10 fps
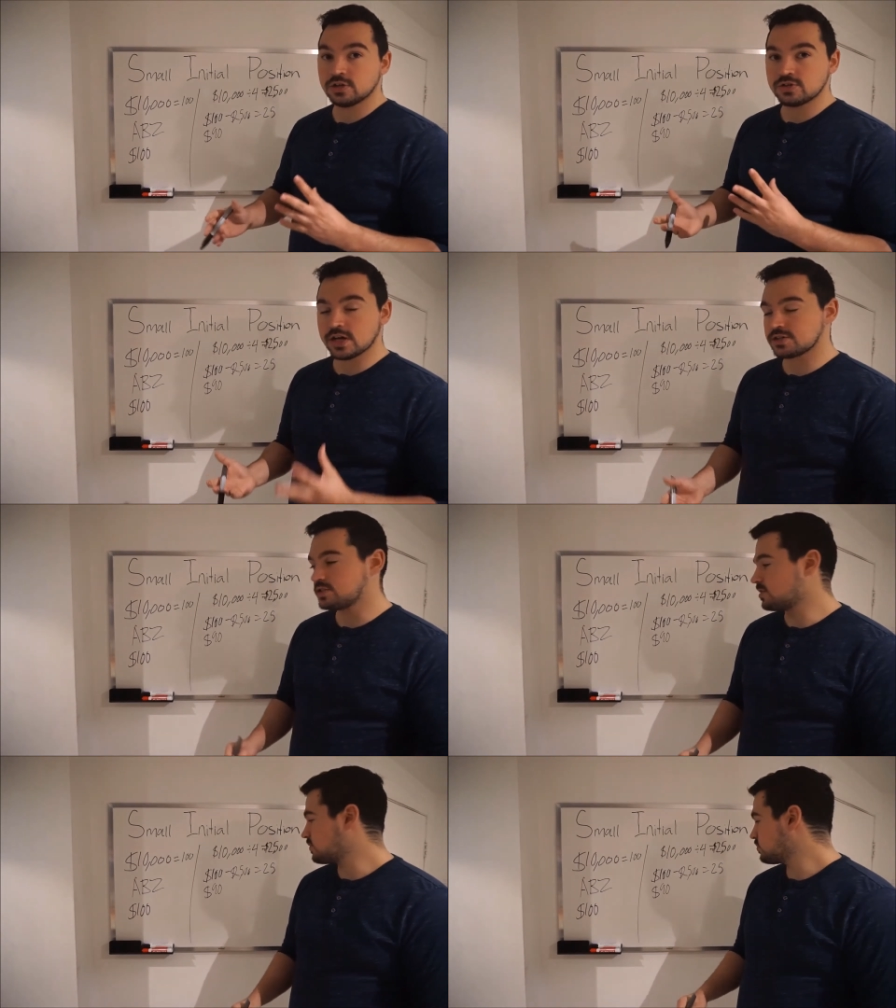So actually
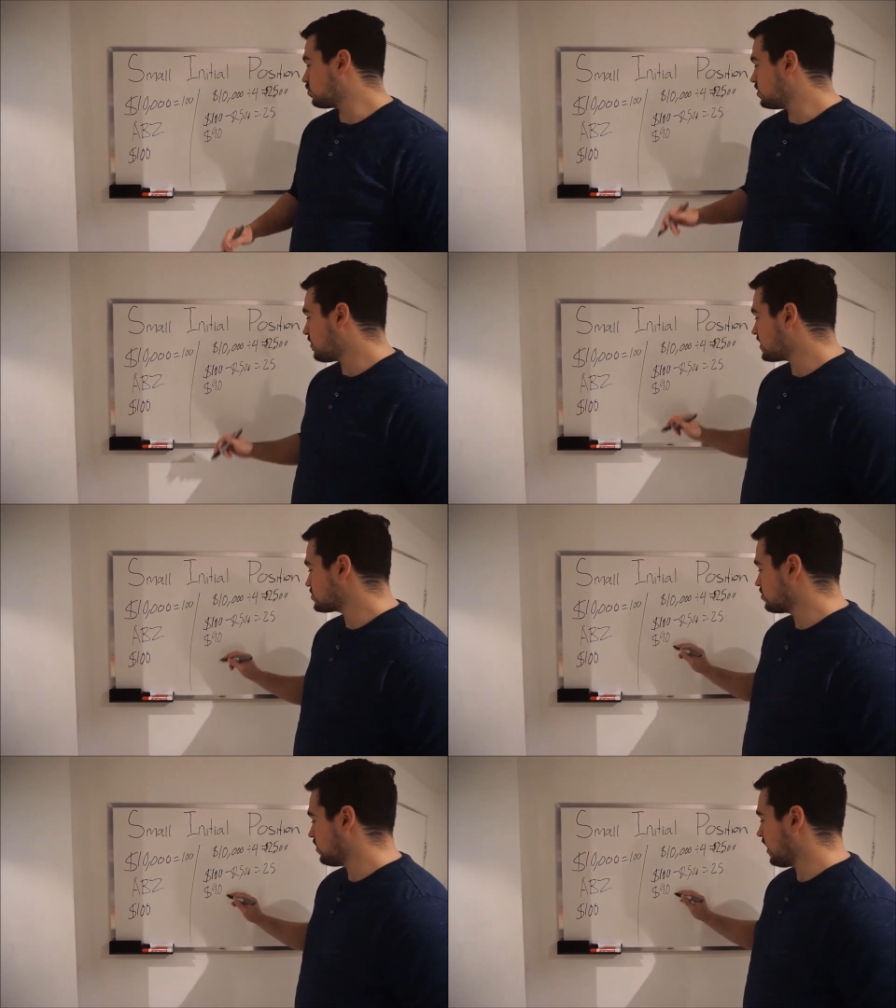something pretty
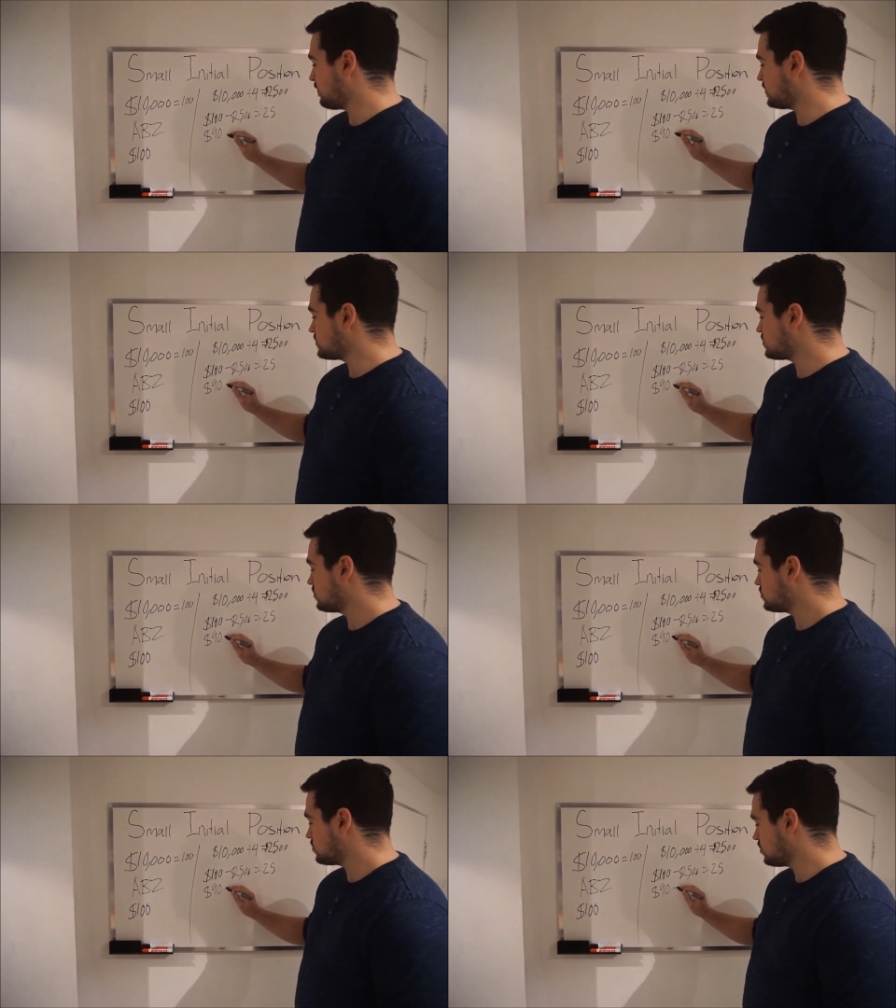magical happens.
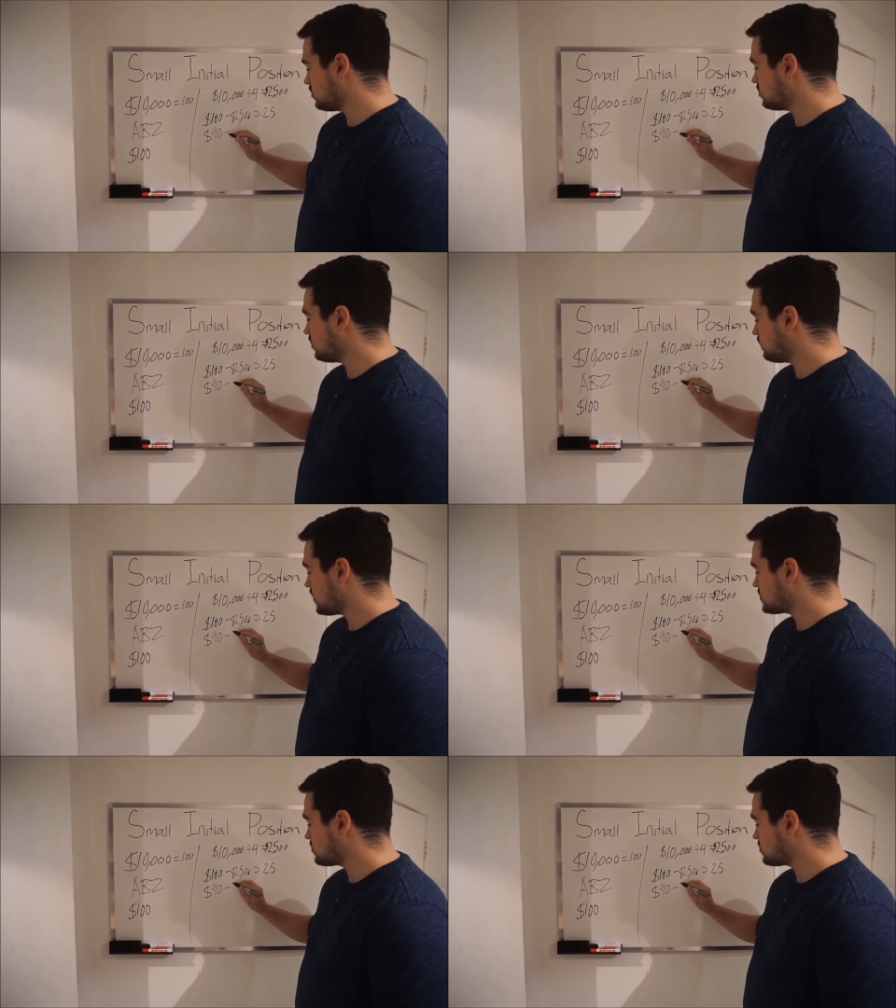So you're going to invest